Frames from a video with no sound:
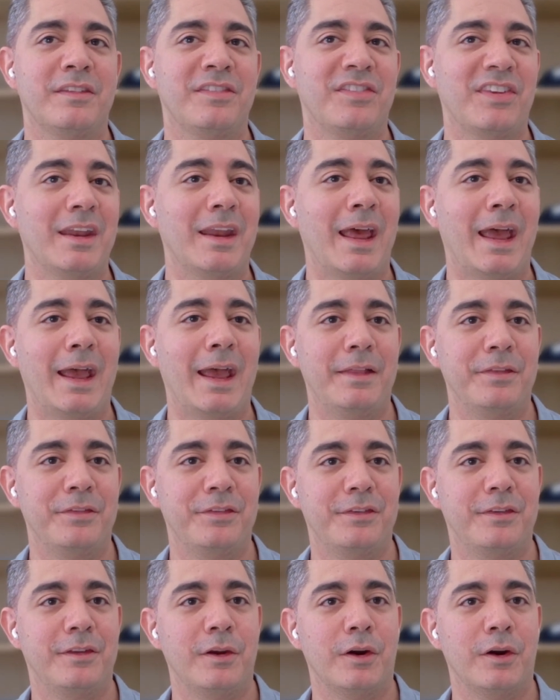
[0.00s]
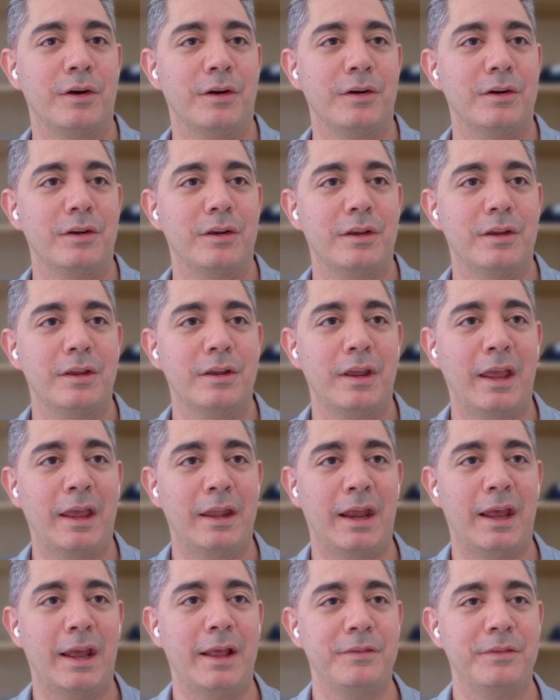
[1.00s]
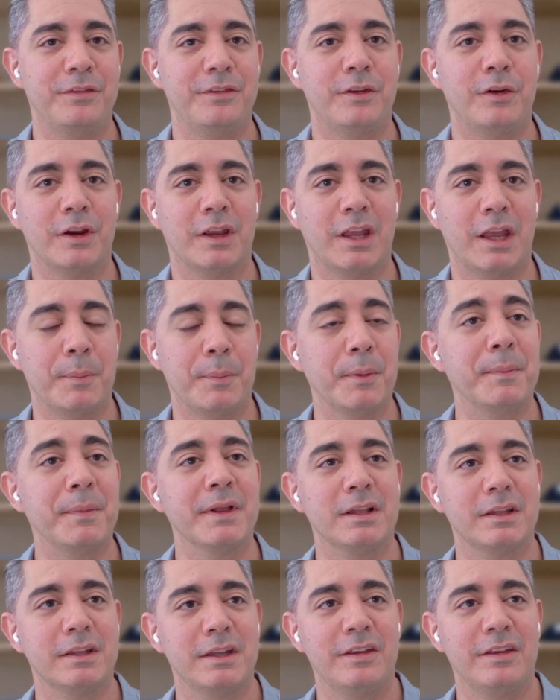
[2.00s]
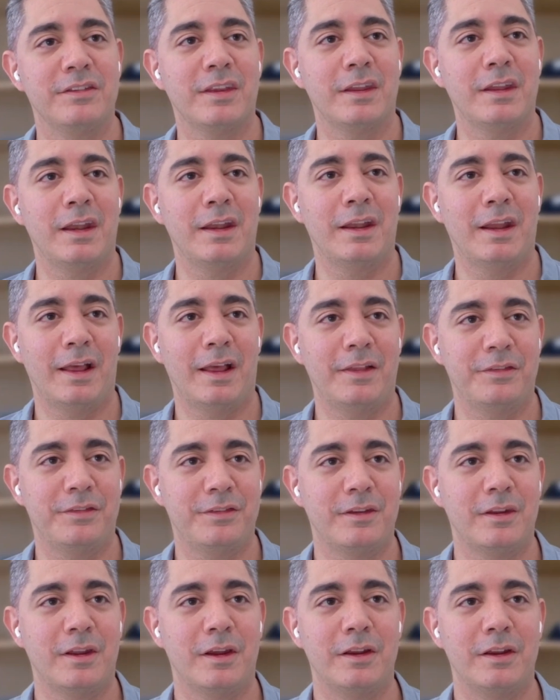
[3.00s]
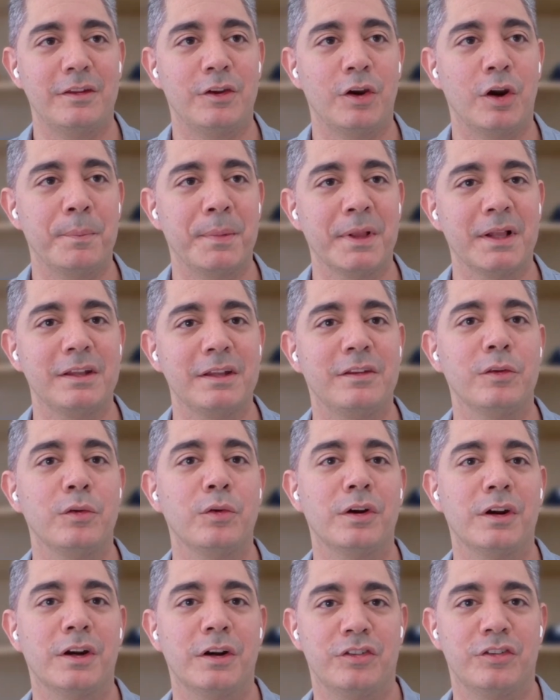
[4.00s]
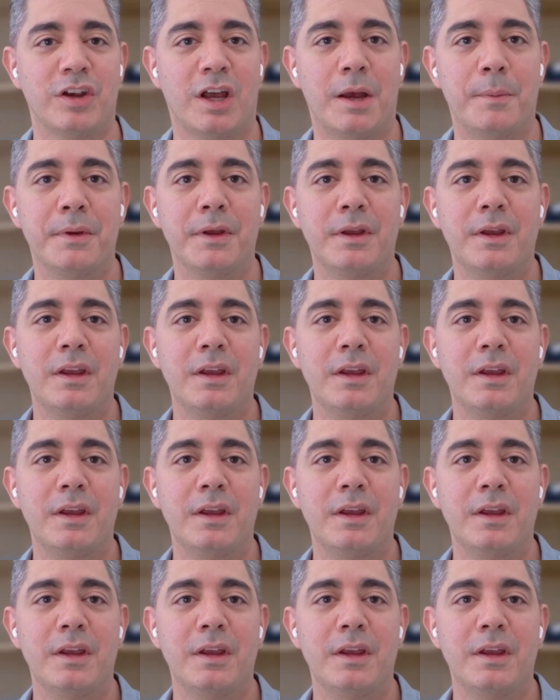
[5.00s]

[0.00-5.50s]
enhance their capabilities and enhance their ability to do their job,